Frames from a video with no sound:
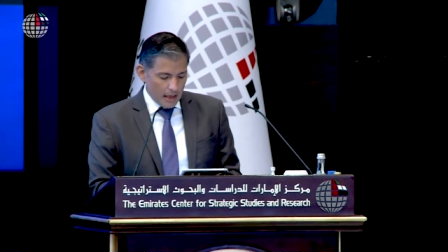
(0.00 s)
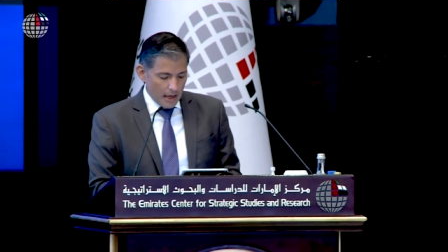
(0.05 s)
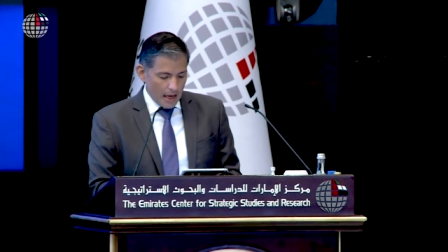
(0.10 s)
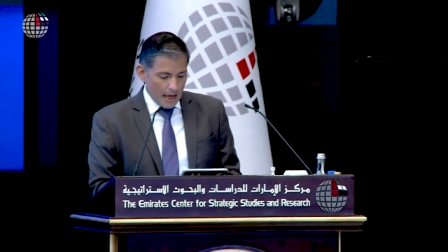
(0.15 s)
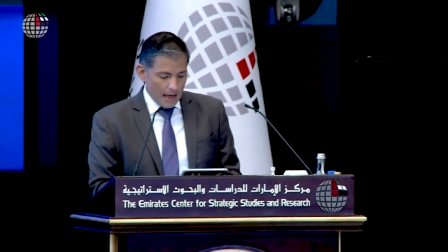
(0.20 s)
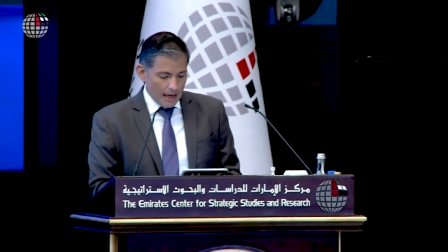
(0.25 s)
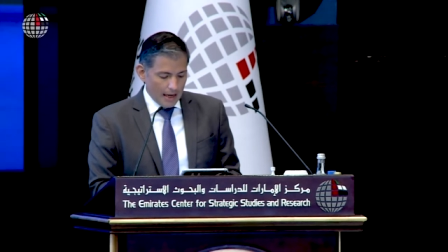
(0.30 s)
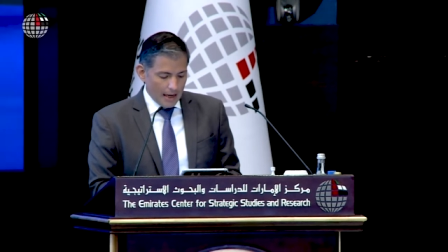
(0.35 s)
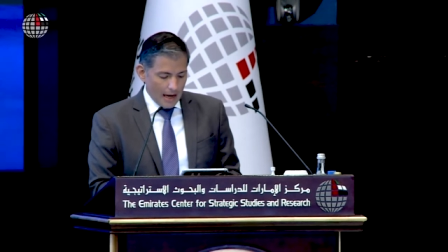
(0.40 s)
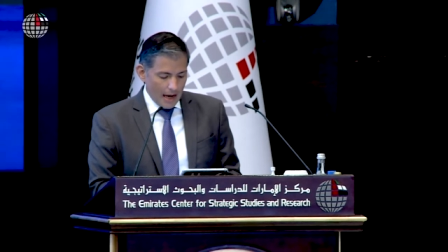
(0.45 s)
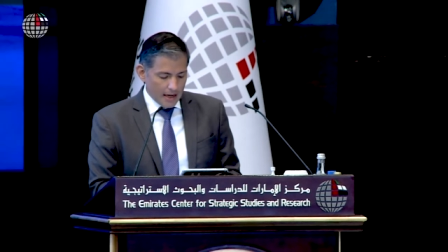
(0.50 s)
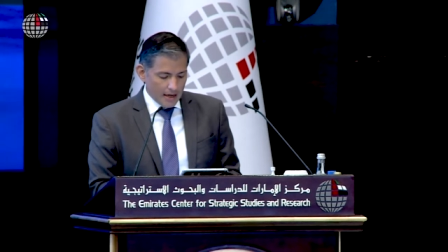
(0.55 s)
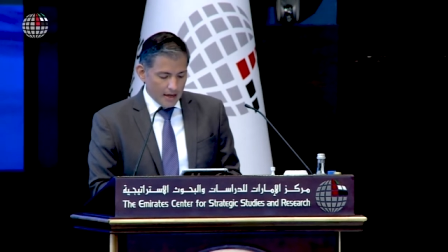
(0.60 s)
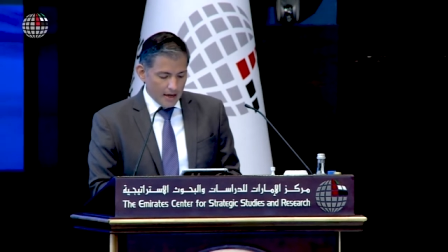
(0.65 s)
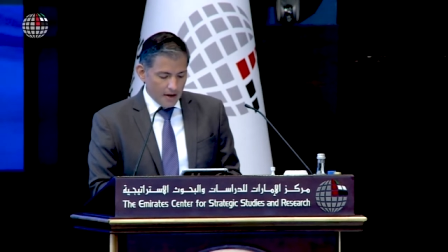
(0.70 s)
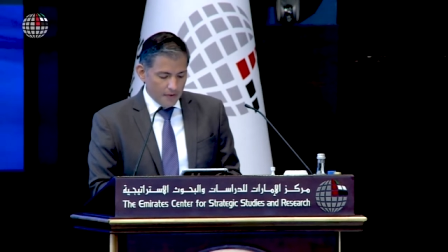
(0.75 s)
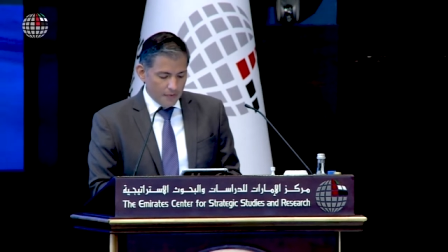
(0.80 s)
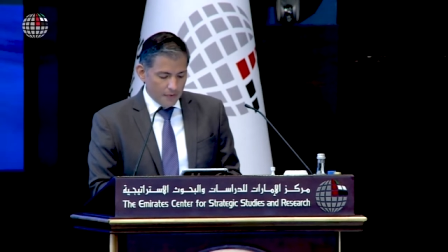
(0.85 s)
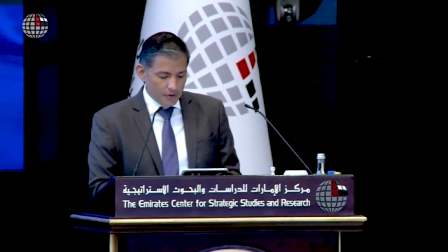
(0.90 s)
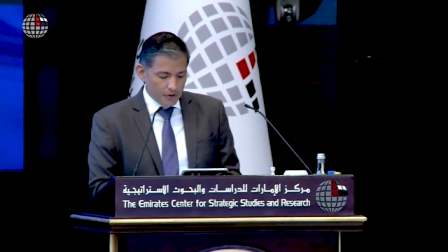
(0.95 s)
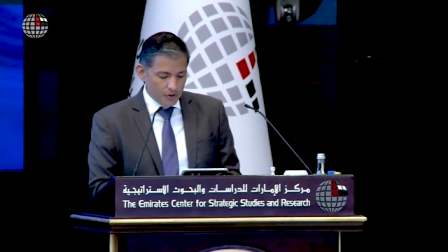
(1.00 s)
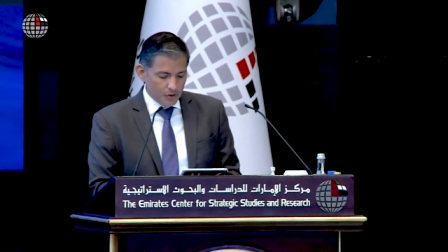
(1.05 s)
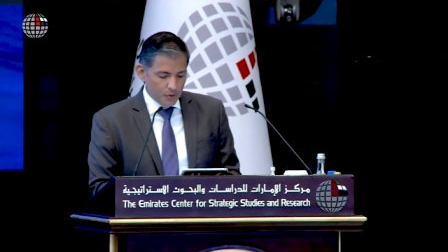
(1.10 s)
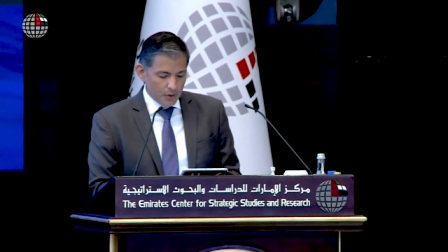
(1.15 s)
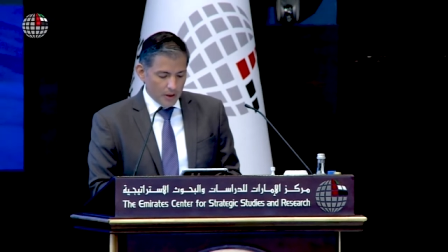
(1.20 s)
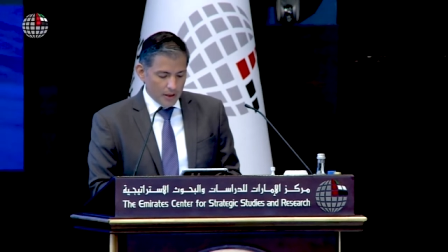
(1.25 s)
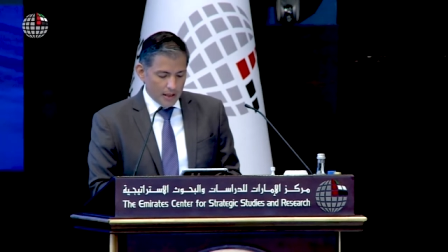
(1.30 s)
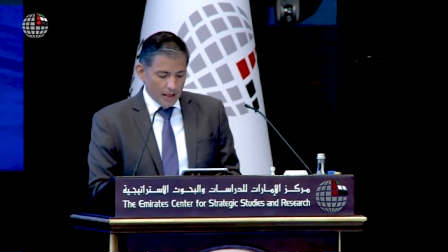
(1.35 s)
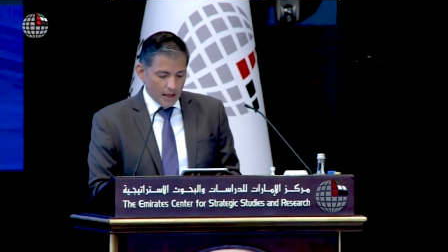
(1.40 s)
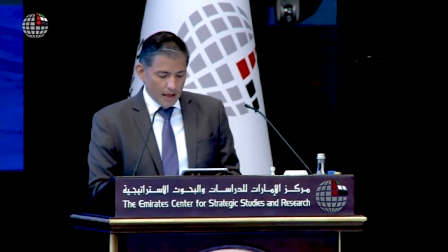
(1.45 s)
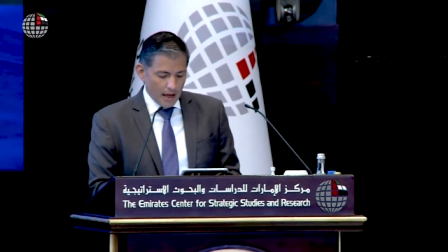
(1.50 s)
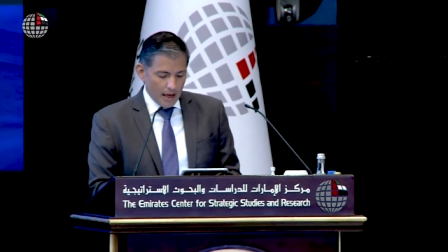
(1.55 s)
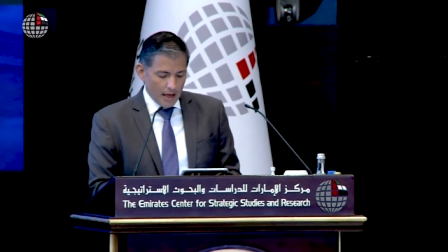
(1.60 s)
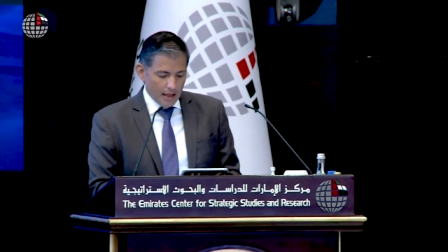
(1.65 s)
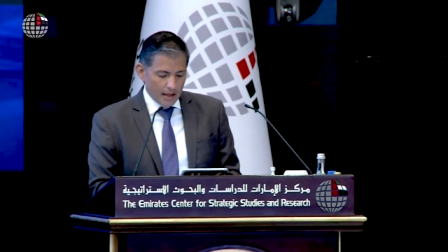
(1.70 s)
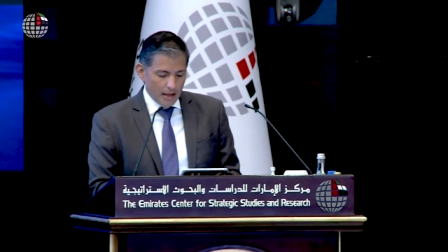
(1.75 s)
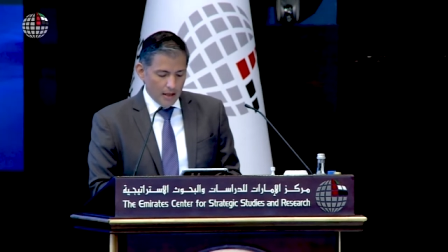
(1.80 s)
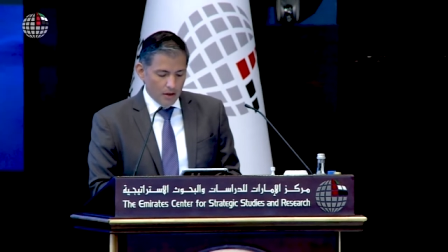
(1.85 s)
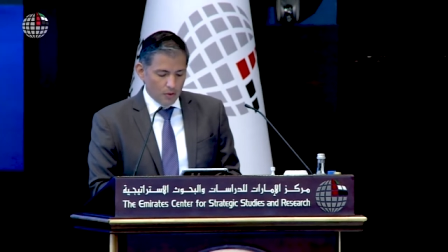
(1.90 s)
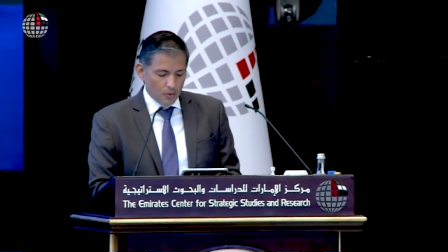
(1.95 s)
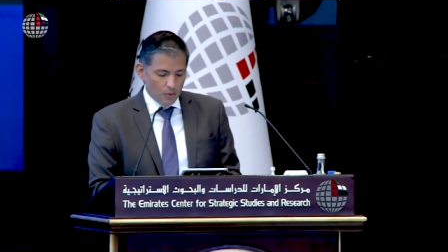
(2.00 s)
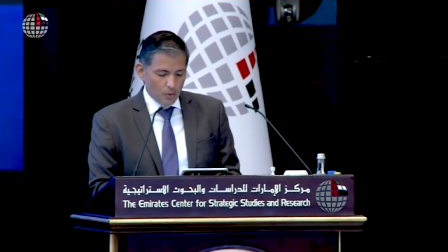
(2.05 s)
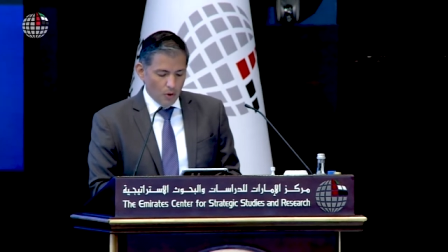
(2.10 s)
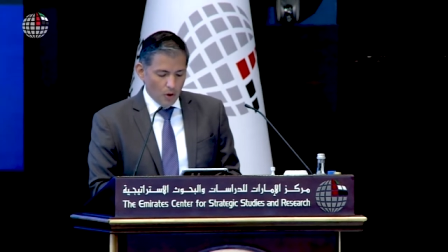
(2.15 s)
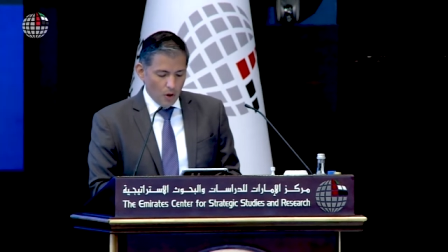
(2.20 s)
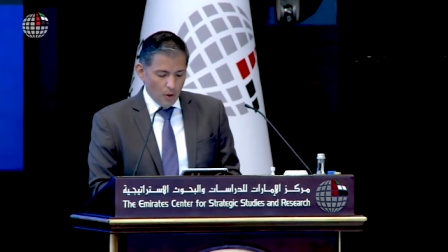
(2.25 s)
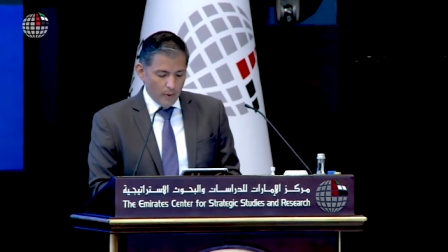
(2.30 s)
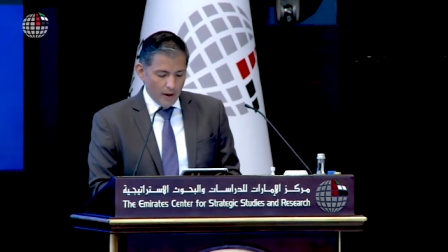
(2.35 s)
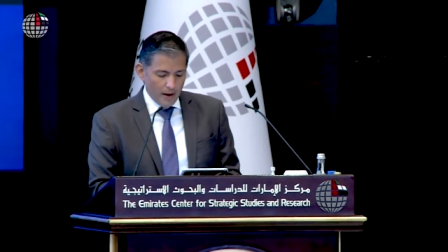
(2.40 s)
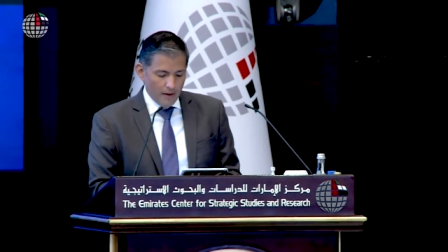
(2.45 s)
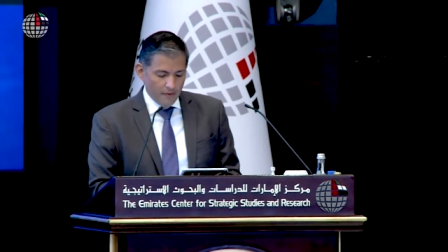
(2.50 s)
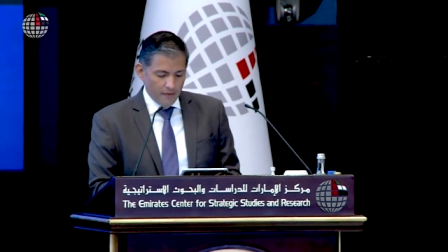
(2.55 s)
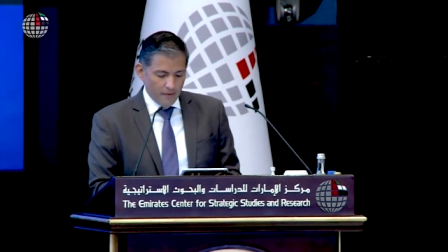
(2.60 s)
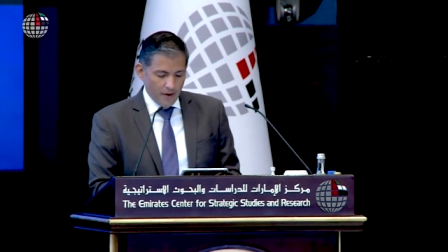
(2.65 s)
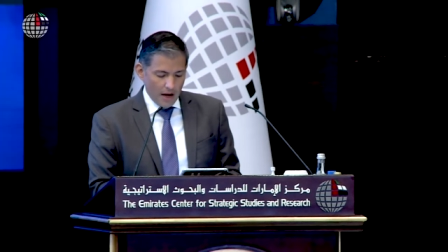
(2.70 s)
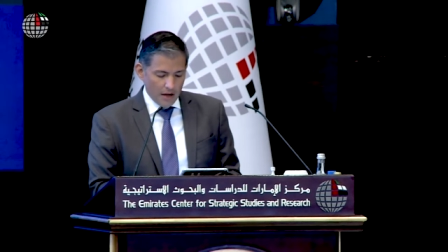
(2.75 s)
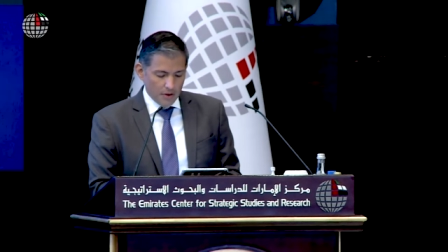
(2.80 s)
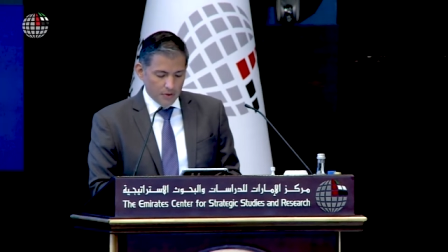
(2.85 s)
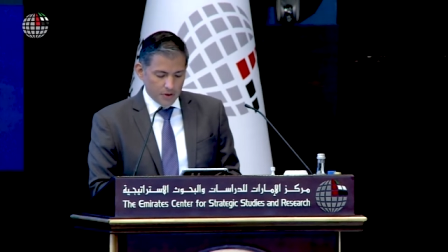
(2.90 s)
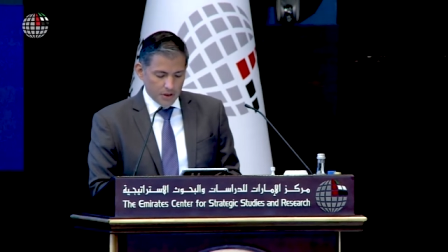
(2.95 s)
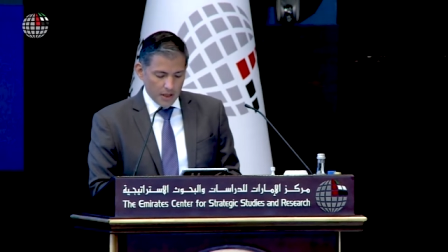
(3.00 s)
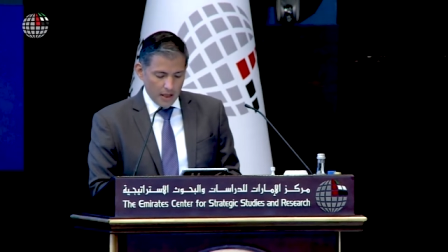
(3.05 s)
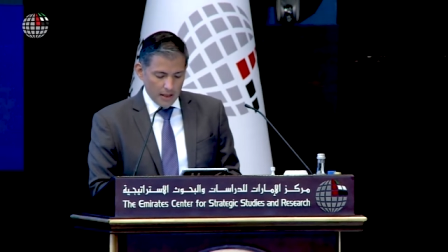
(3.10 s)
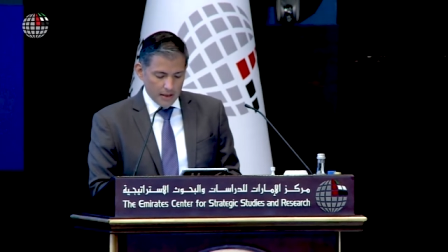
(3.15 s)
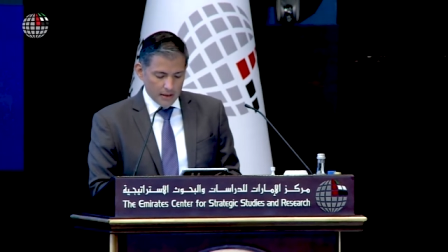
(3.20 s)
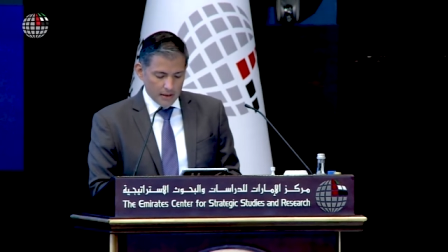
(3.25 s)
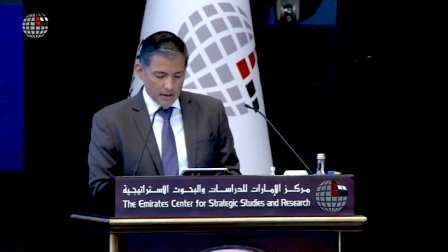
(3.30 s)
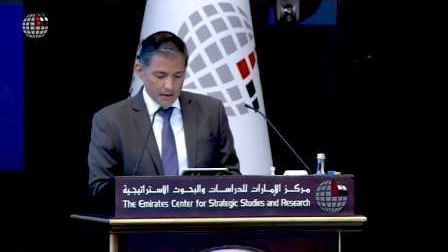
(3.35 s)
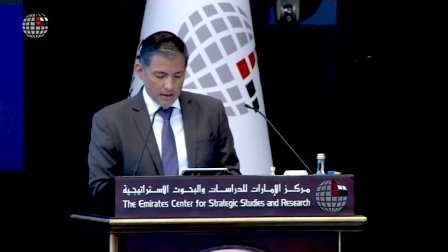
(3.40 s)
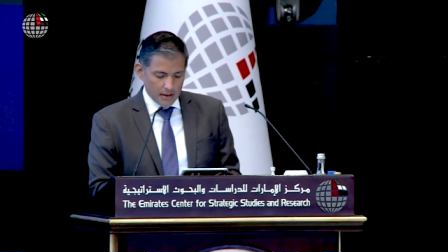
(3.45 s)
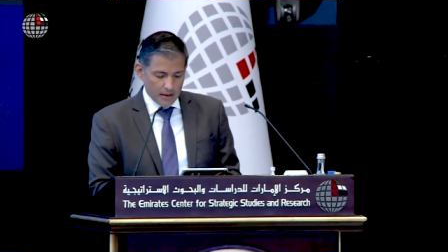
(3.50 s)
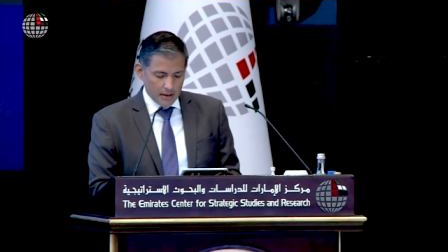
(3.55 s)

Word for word: and guiding efforts to integrate into global value chains.